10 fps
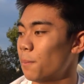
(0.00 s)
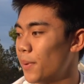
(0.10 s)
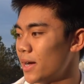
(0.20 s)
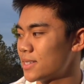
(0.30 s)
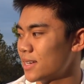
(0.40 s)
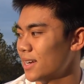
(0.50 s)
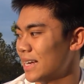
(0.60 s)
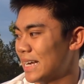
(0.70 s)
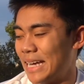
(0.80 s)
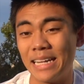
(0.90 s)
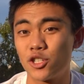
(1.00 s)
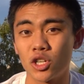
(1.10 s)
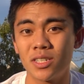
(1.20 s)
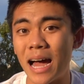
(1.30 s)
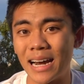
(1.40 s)
but it's
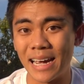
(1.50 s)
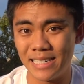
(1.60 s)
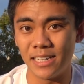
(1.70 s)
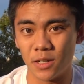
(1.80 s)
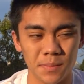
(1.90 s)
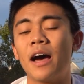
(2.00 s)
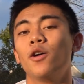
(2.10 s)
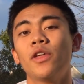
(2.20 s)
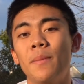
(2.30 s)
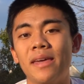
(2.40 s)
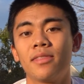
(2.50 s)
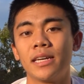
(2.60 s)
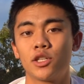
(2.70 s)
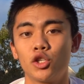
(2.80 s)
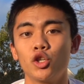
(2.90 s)
just not ideal. Now, the main
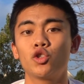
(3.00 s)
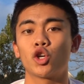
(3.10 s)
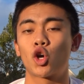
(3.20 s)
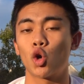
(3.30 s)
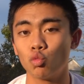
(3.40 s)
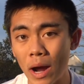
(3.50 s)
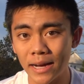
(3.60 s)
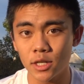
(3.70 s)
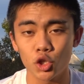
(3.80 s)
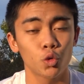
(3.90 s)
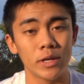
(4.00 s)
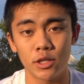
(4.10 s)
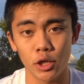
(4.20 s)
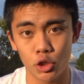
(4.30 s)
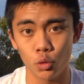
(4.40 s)
thing to do to correct
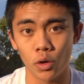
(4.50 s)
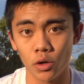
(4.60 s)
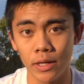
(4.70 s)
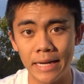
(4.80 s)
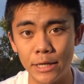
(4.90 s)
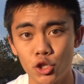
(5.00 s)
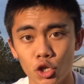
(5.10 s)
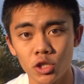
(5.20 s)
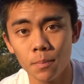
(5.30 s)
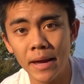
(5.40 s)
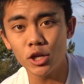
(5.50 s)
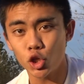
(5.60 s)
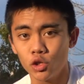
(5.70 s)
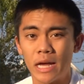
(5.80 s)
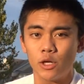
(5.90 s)
twisting too early is just to make
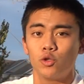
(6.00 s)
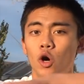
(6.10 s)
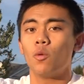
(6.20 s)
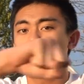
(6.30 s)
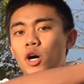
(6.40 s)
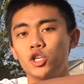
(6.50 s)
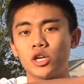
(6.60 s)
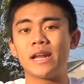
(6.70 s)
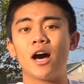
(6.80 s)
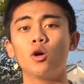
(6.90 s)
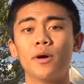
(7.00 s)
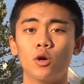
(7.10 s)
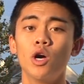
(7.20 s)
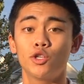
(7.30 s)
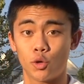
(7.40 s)
sure that you don't punch an
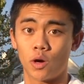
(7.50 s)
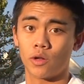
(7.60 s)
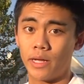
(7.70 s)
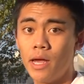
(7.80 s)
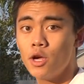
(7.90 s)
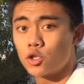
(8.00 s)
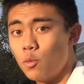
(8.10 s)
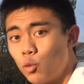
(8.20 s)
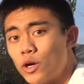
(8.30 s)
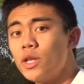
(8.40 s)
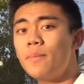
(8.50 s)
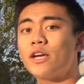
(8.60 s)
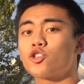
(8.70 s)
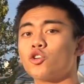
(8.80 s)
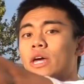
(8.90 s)
elbow too early. So really make
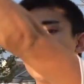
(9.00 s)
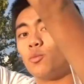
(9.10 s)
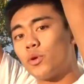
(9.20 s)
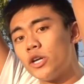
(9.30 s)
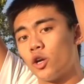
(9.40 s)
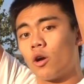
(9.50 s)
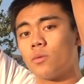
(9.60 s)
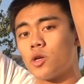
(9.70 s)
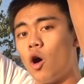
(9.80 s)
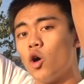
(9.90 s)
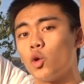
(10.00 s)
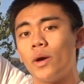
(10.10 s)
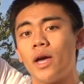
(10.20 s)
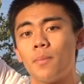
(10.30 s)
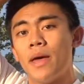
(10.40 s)
sure that you bring your arms all the
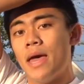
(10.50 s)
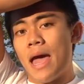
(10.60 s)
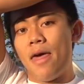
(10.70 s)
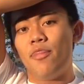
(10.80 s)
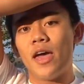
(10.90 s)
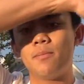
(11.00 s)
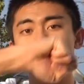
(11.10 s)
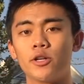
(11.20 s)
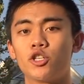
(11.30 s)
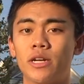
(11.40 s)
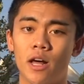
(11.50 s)
way up and then punch an